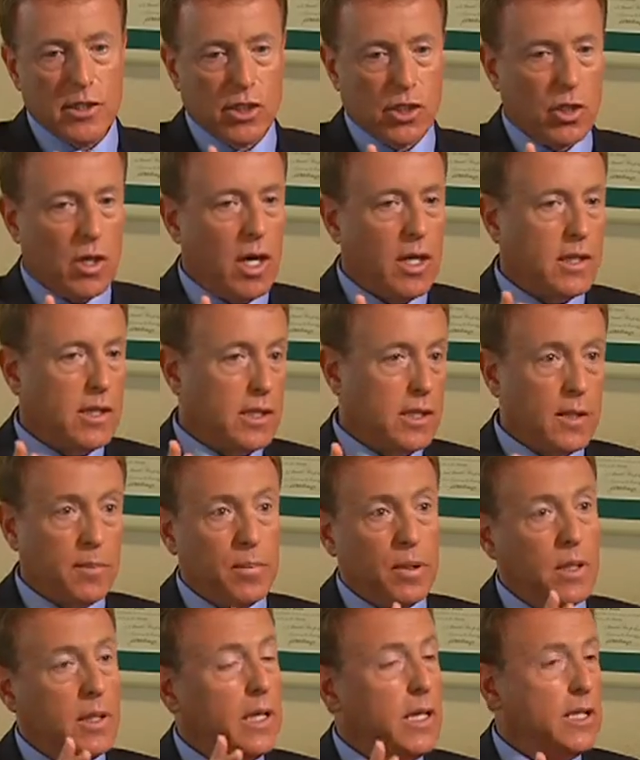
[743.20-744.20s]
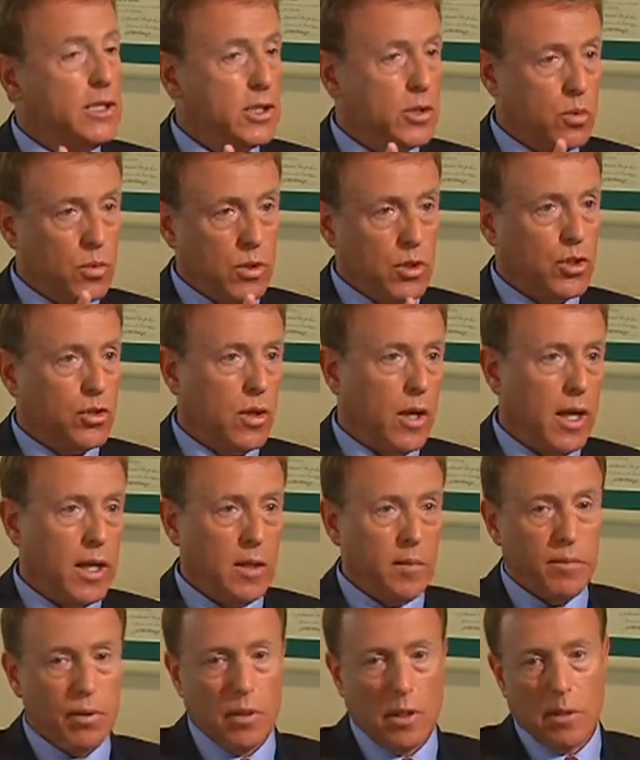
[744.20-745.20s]
saw that the police were trying
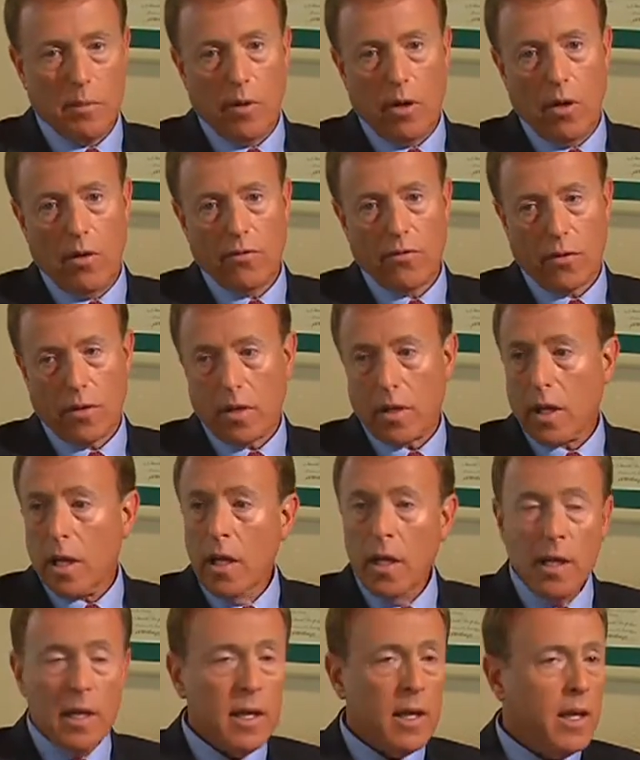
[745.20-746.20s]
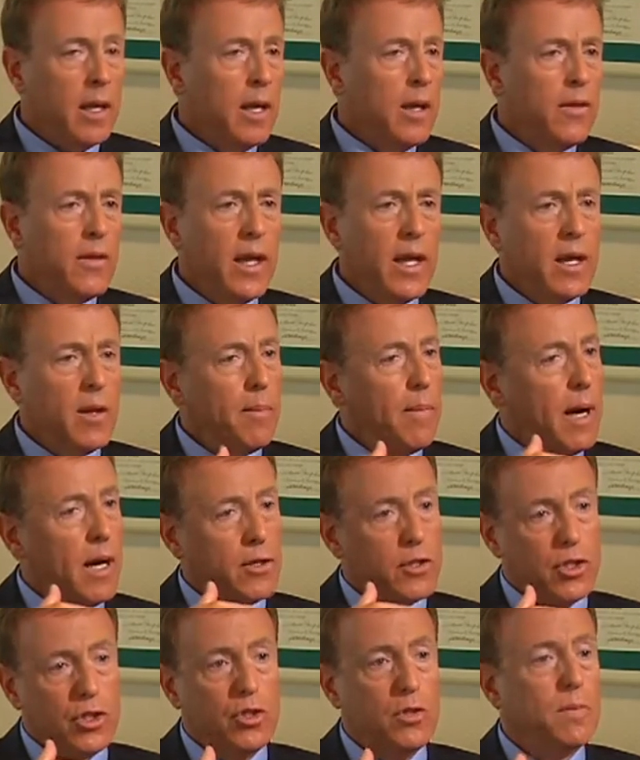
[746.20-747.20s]
to pull him over. And then
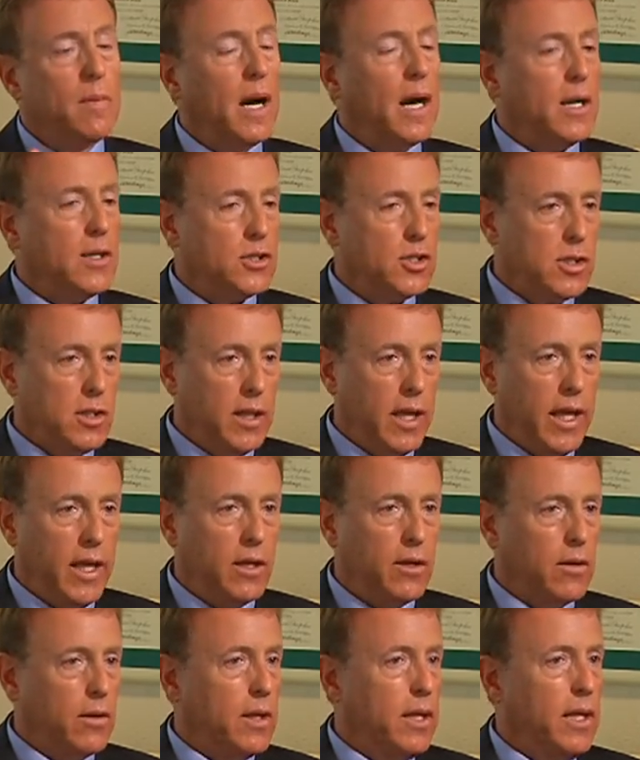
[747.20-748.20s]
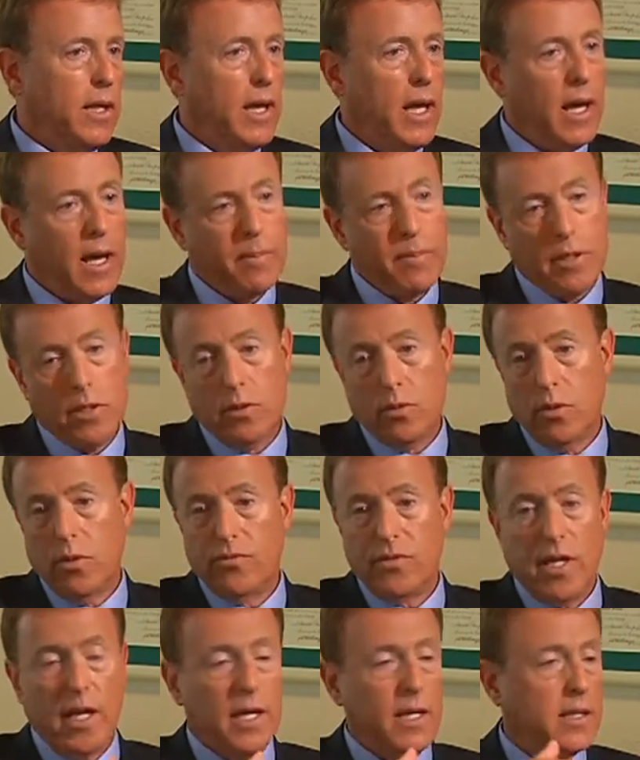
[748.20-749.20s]
about 2 miles later, he happened to
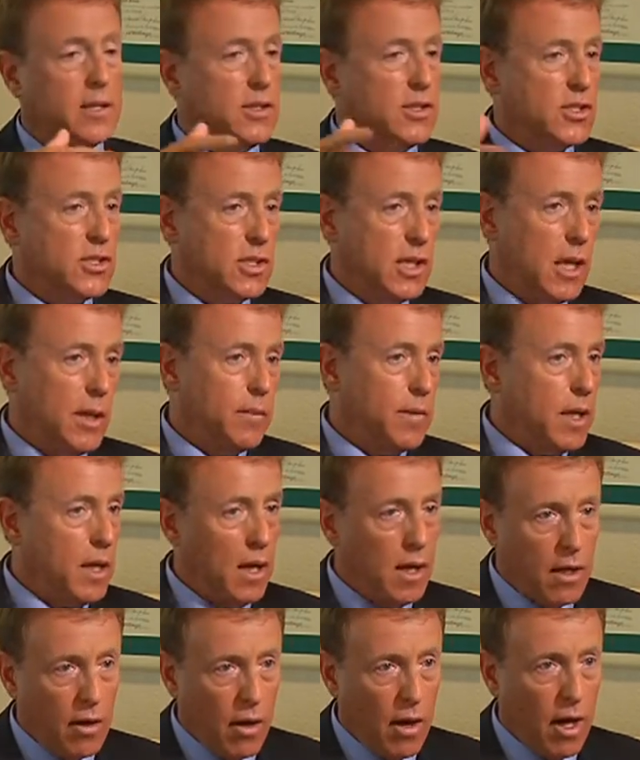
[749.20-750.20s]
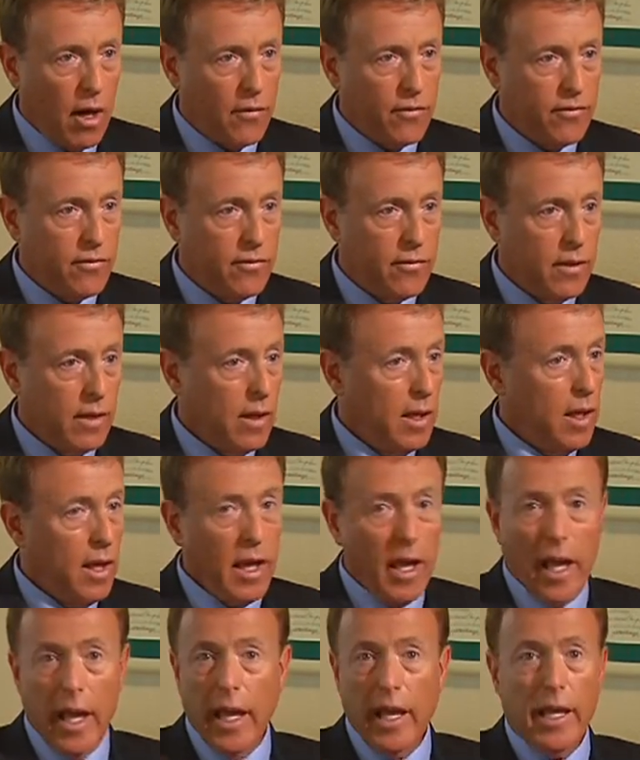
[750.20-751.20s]
have taken the same cutoff,
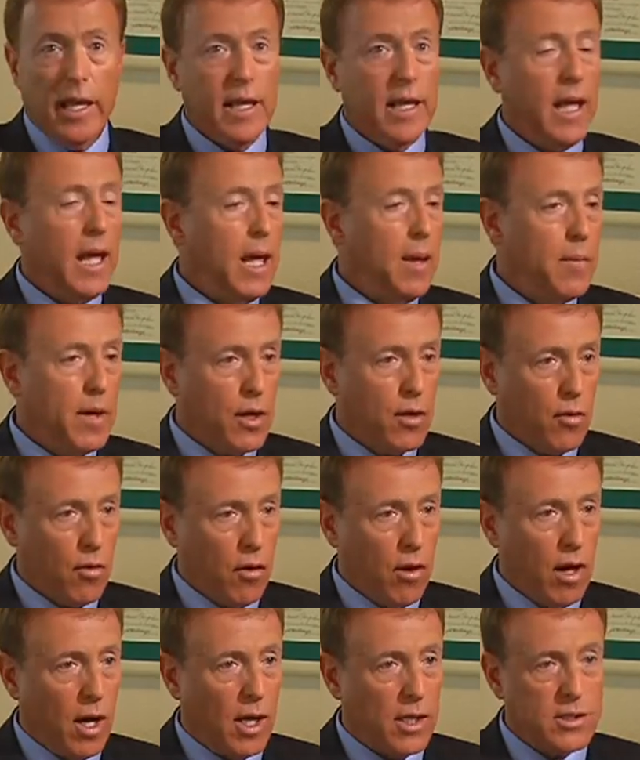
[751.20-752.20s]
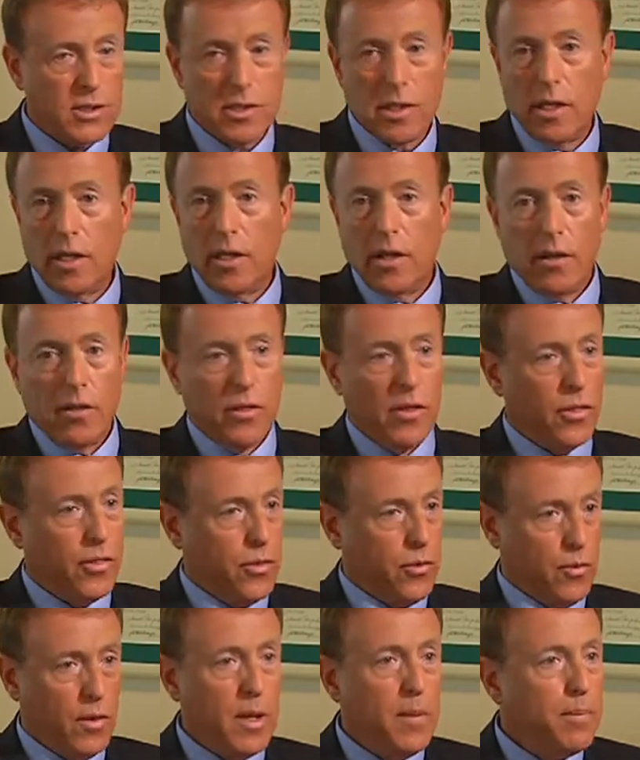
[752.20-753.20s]
and he came across the
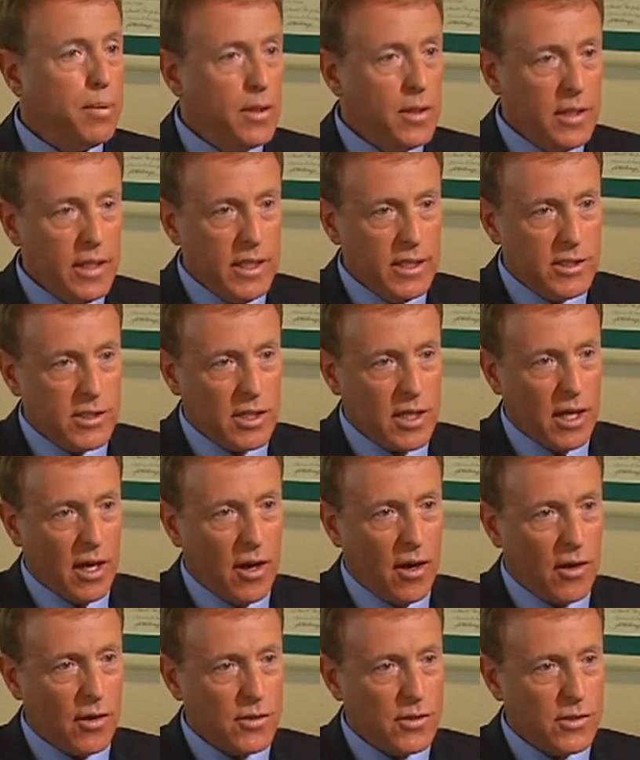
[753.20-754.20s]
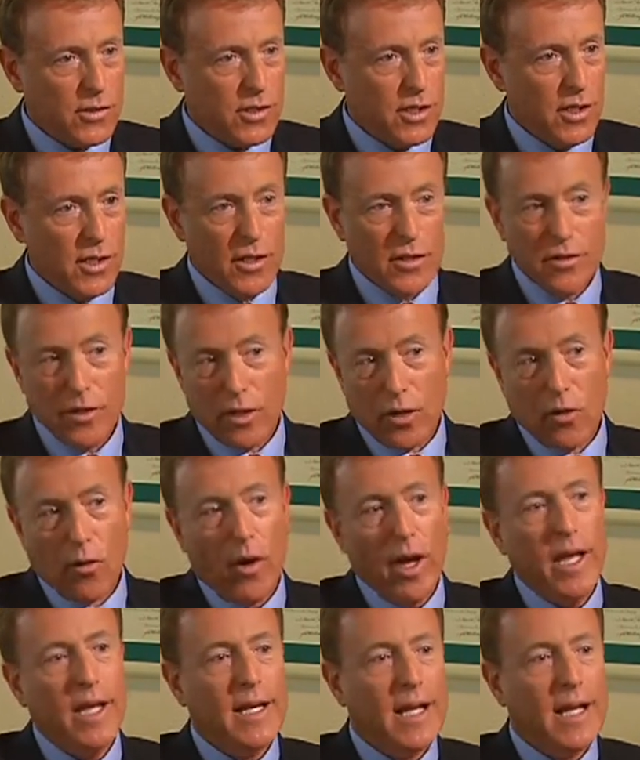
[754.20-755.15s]
3 police cars, the Great